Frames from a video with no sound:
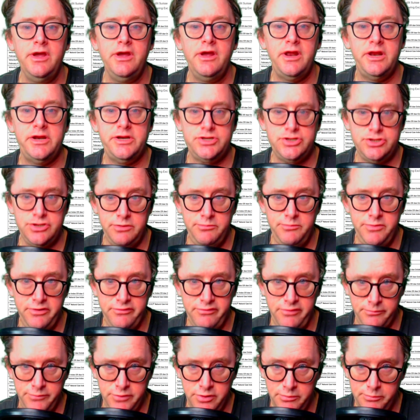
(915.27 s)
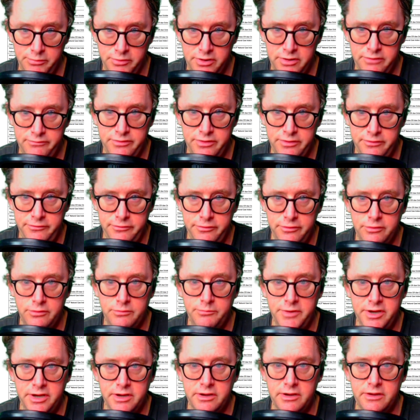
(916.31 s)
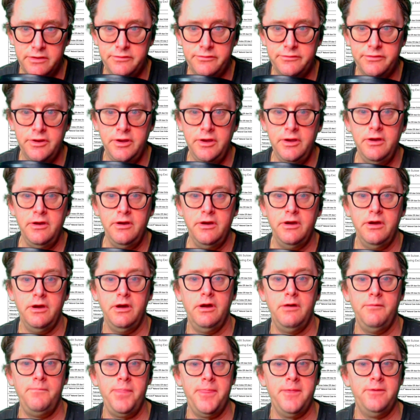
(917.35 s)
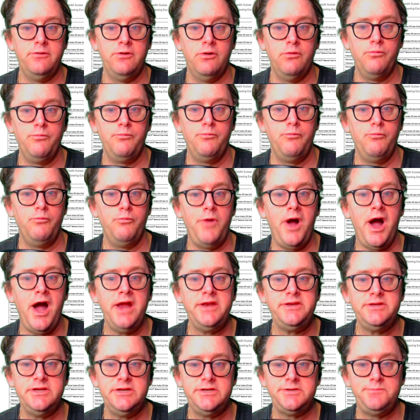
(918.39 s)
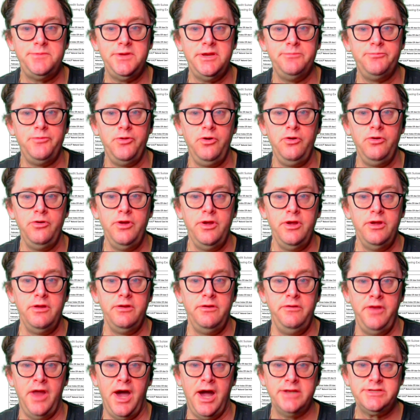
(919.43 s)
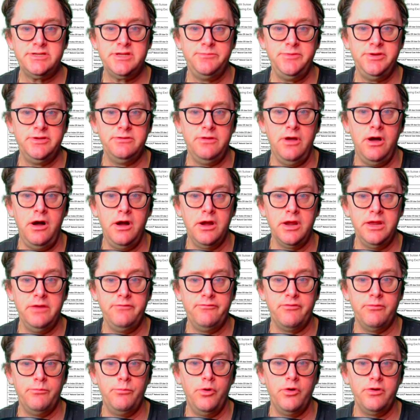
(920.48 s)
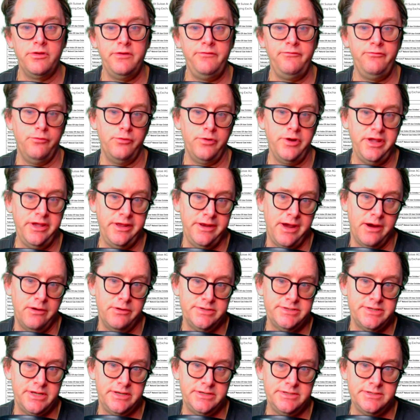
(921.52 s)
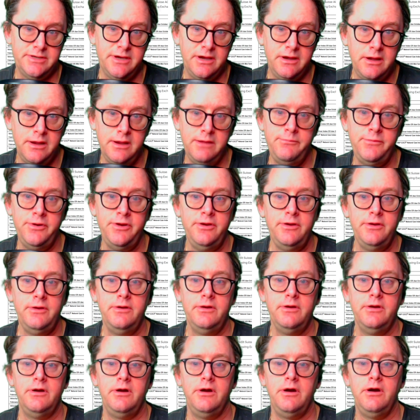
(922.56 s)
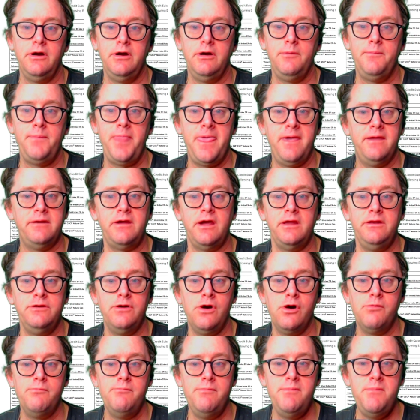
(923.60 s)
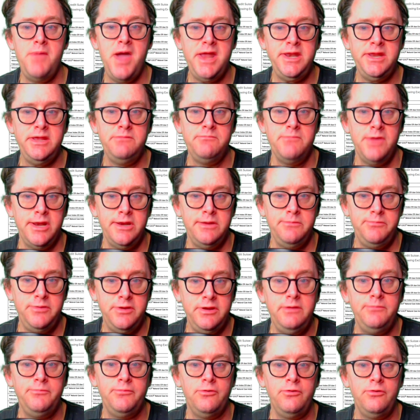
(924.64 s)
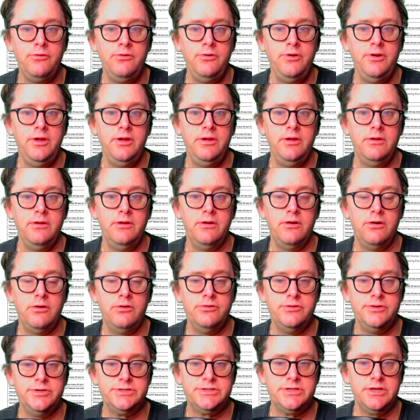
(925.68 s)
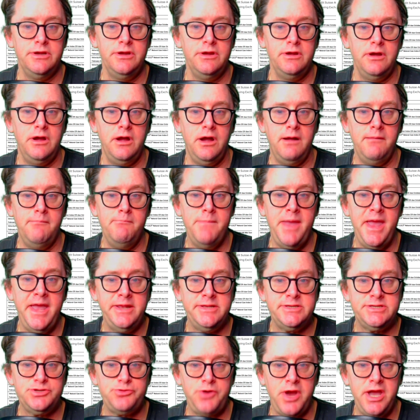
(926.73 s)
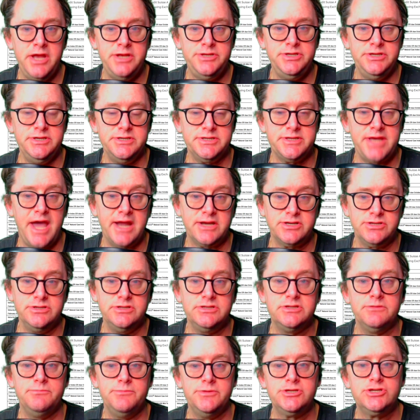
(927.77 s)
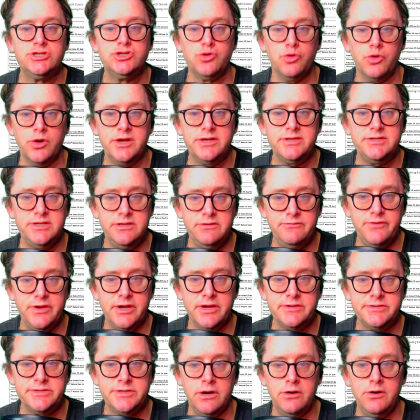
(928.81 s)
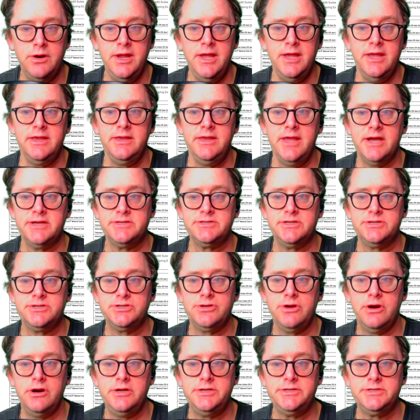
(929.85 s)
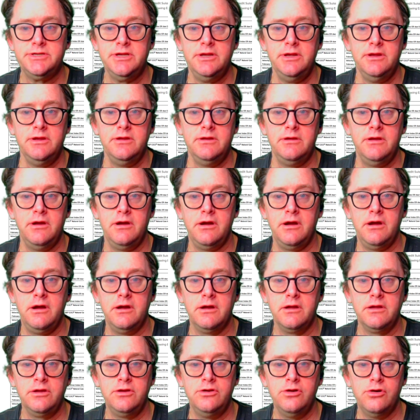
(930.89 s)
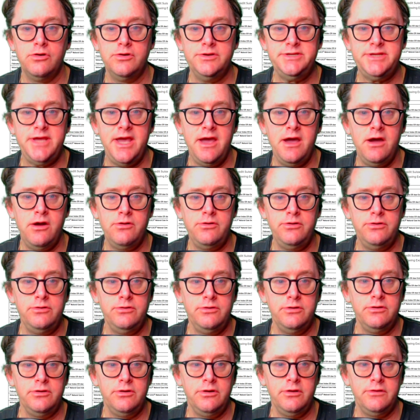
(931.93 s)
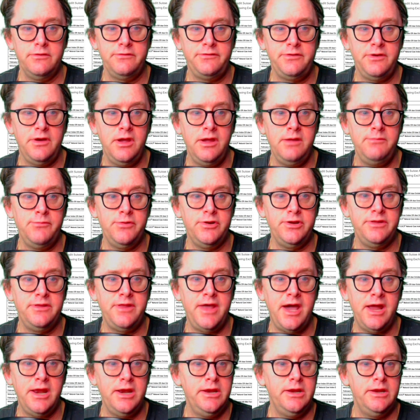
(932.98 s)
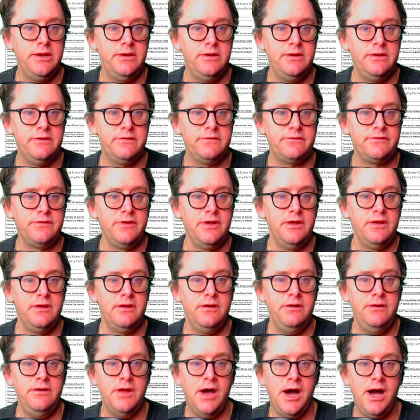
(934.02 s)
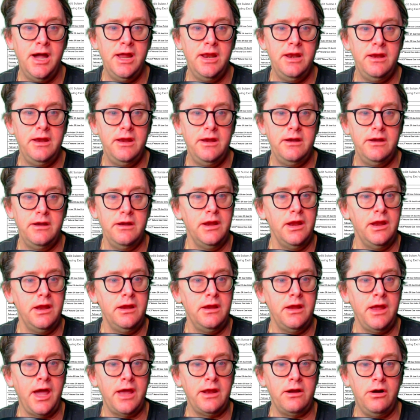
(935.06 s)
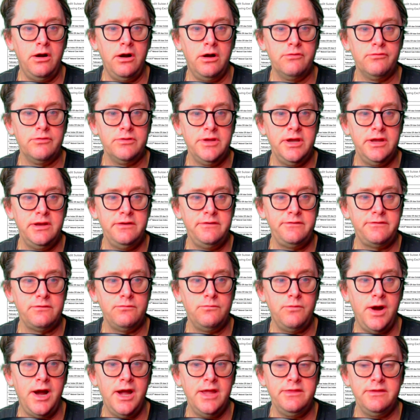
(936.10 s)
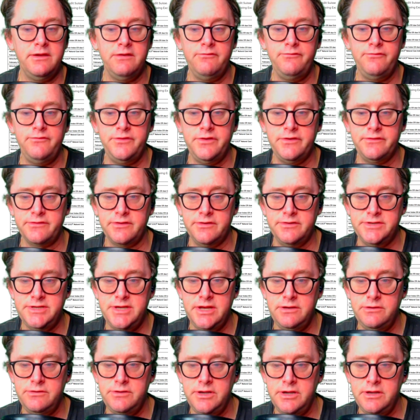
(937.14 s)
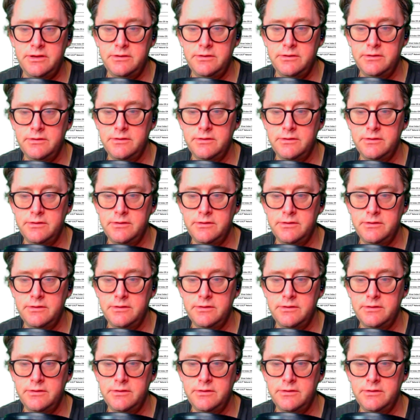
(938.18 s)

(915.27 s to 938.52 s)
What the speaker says: and it should be from your point of view too, because I teach people not to be long it for more than 48 hours at a time, and I know many people whose main strategy is actually to be short TVIX. So yes, the charts go down all the time, but that is not at all related to why they've discontinued it.